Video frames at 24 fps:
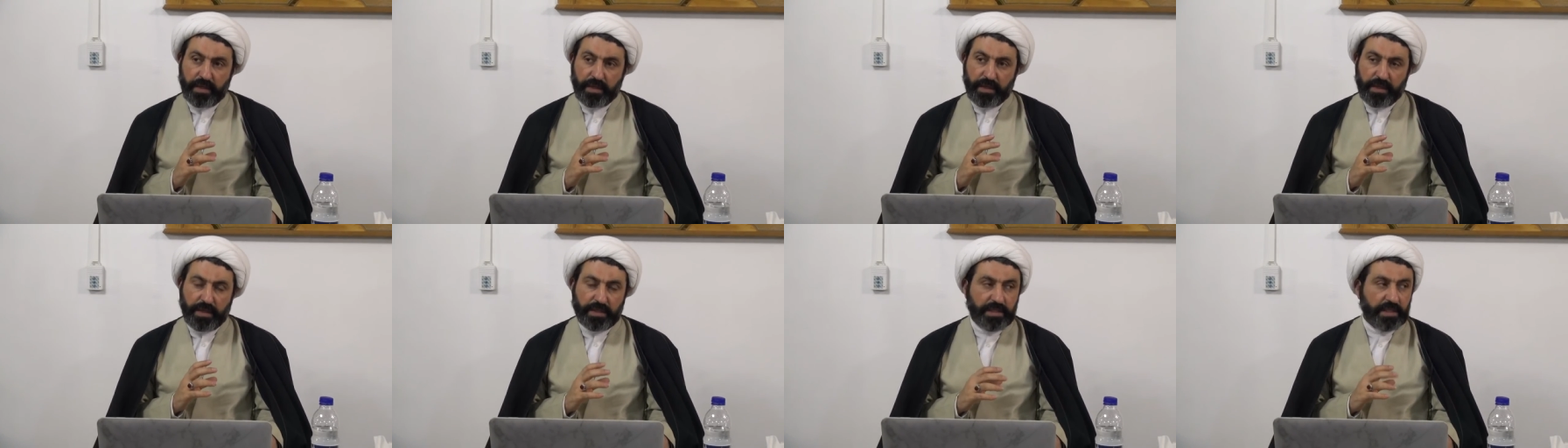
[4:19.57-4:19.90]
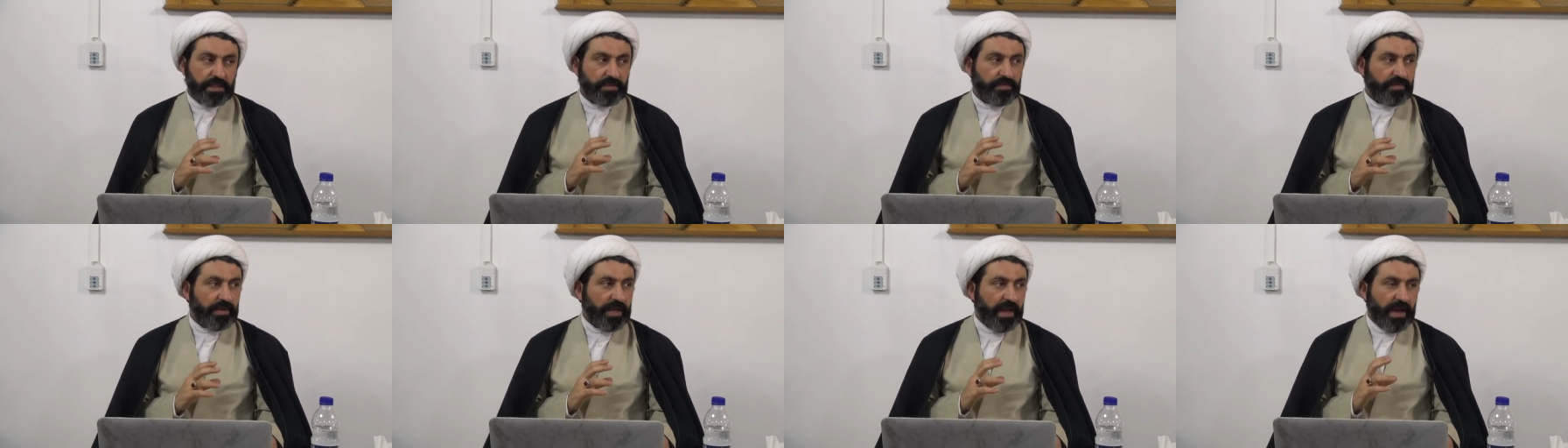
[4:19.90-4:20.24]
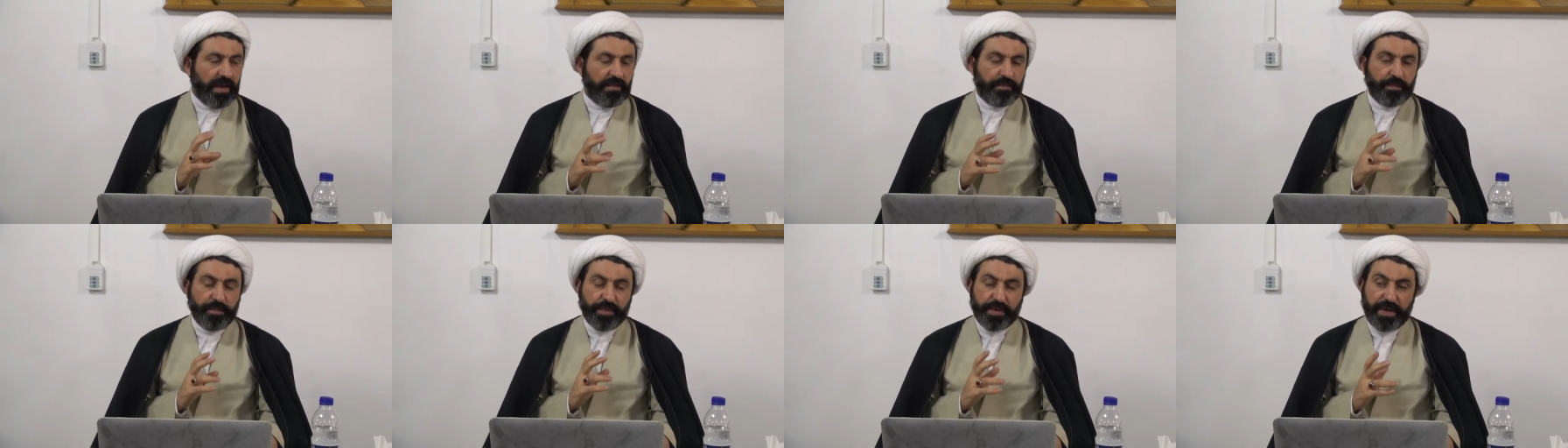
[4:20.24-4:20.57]
He says we
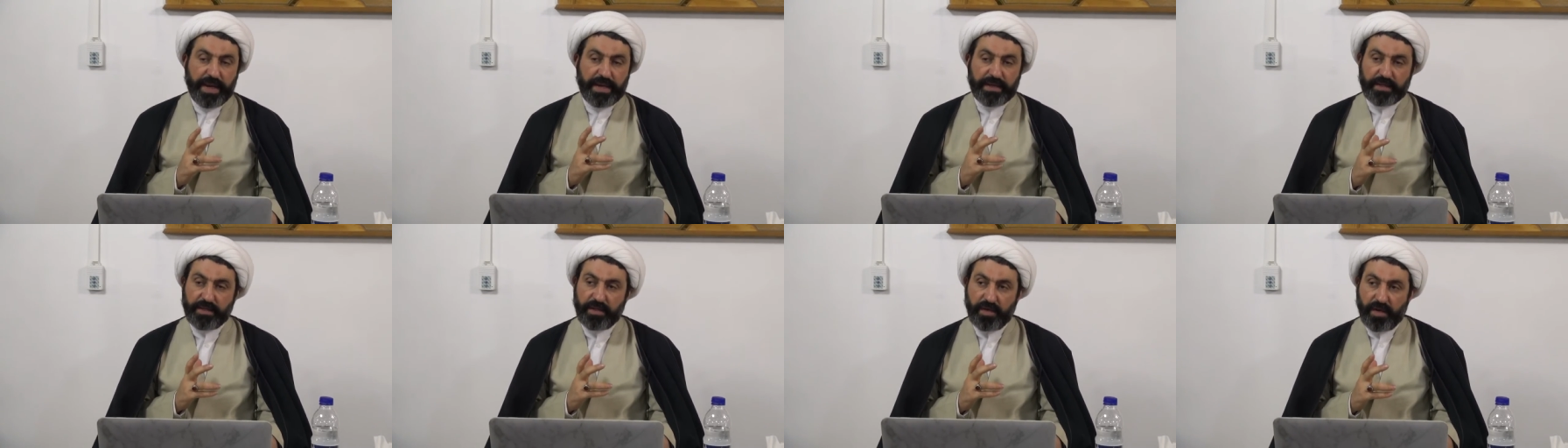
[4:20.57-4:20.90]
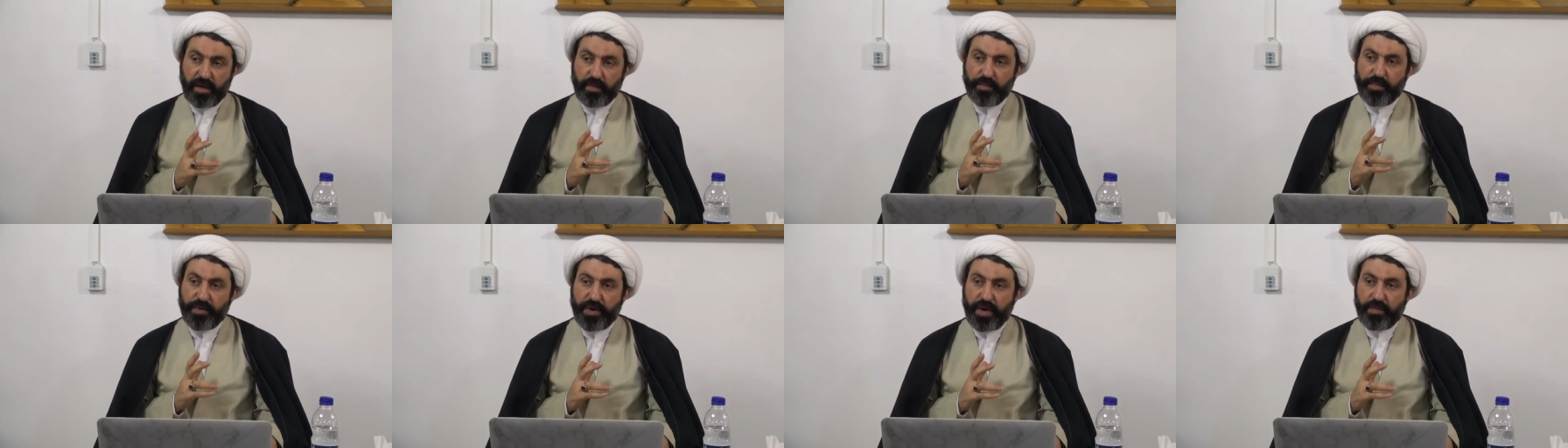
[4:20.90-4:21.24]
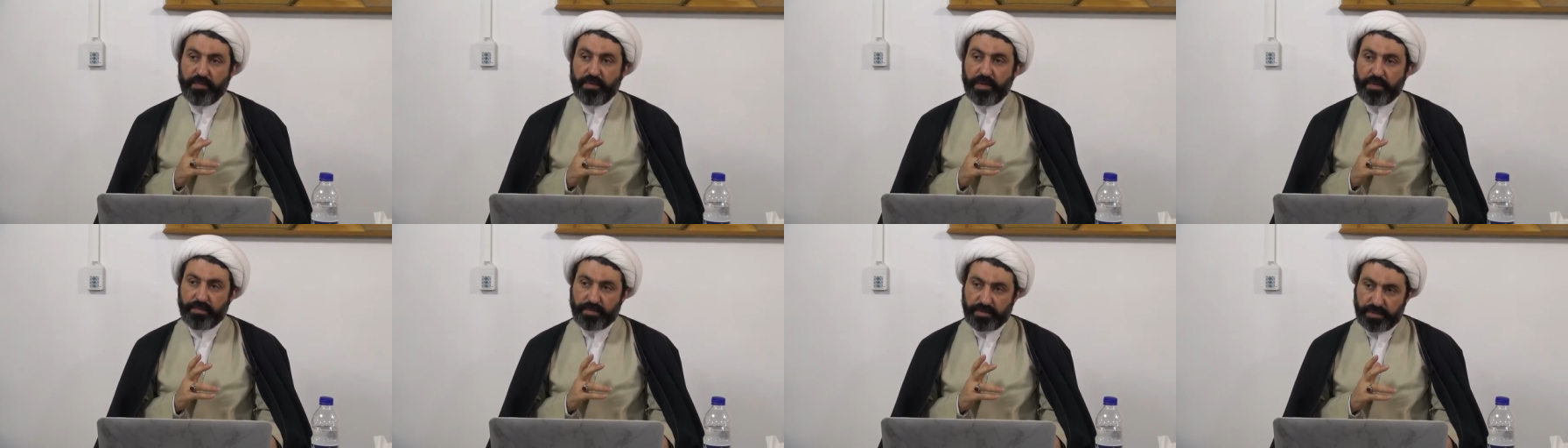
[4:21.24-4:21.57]
have practical
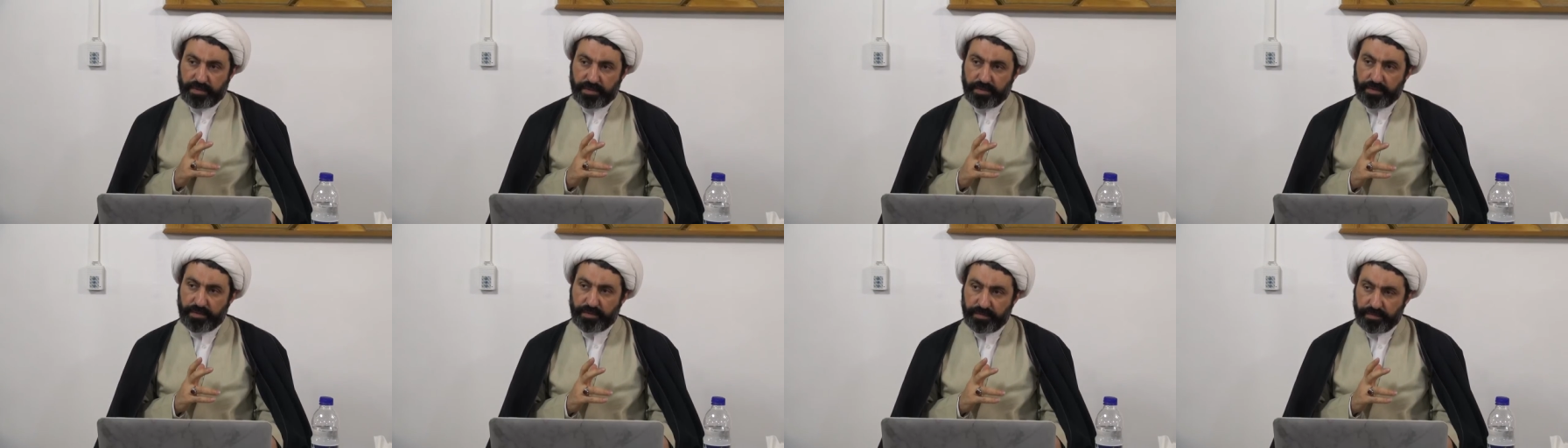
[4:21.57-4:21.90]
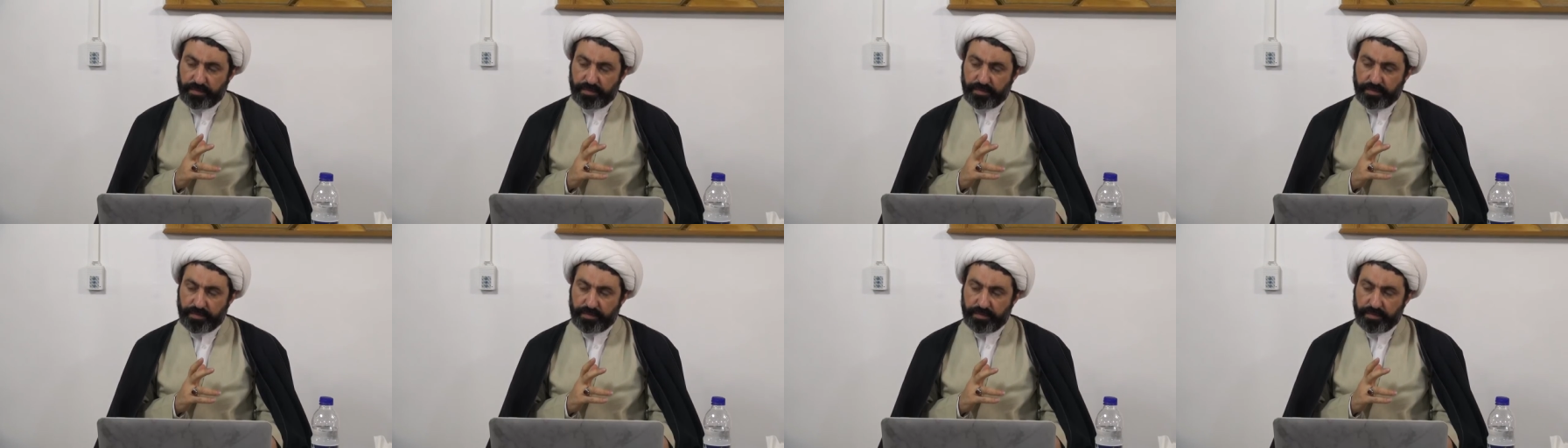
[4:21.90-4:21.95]
problems.